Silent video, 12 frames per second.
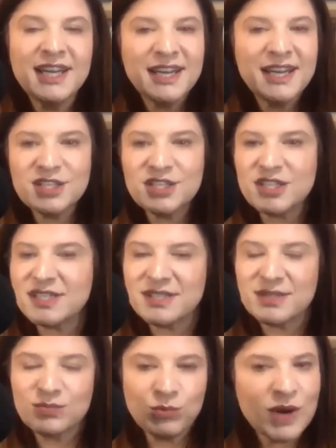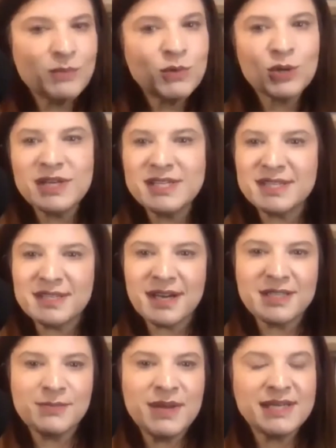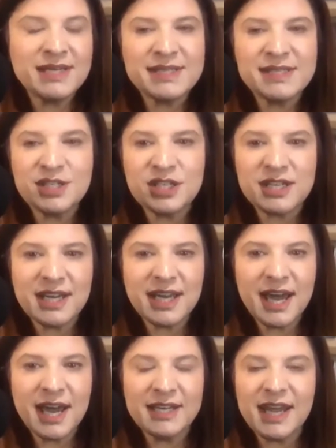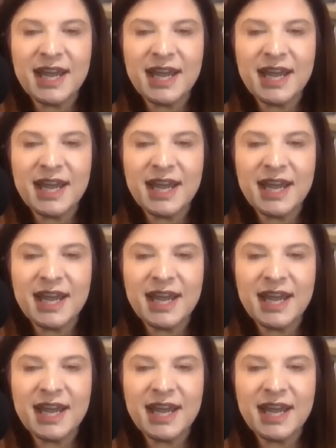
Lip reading: It's just one more reason not to make a decision again.